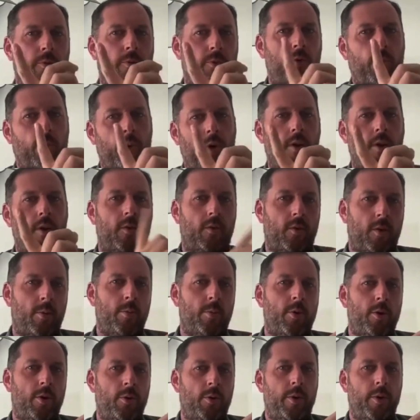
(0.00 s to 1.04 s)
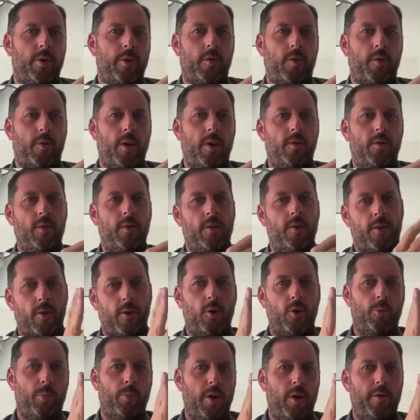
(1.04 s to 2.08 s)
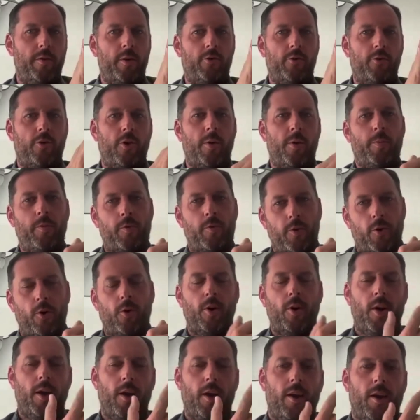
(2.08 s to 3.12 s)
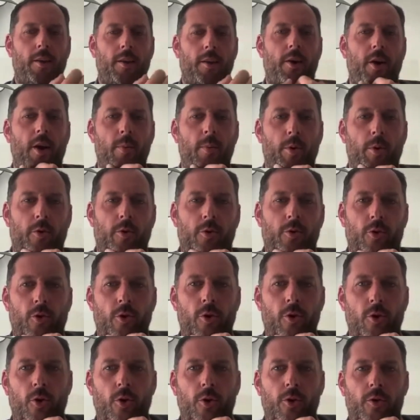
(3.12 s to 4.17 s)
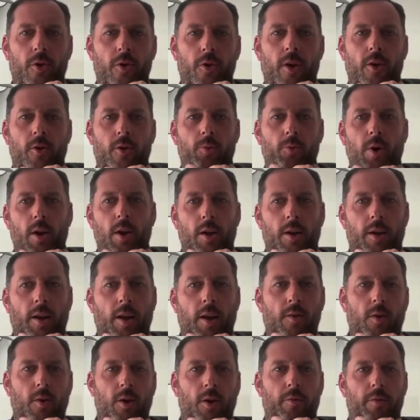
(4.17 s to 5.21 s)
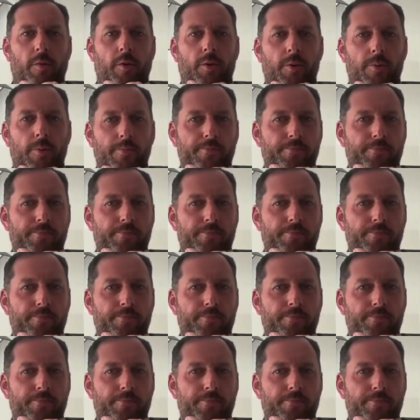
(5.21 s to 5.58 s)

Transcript: between the summer and the winter season to do a bit of a trip. So they're able to sort of negotiate as well on that side of it.